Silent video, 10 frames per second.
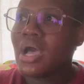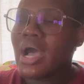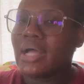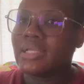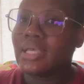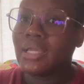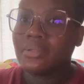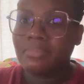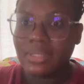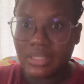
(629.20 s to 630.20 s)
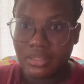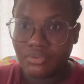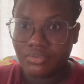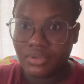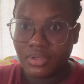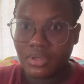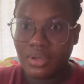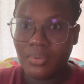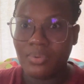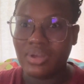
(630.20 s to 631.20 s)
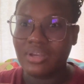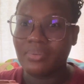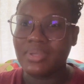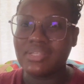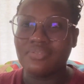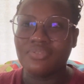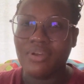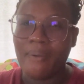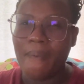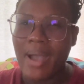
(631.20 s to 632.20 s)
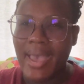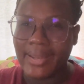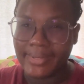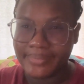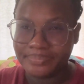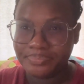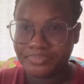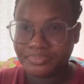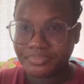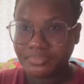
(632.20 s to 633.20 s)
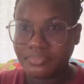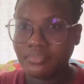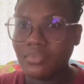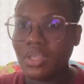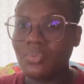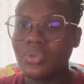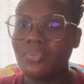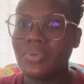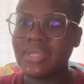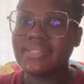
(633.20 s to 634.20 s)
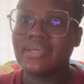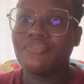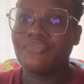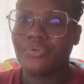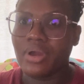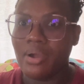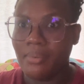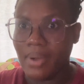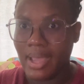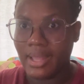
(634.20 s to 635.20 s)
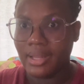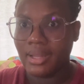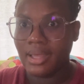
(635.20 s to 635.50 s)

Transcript: And can you believe we were there waiting for a while? We waited for a while.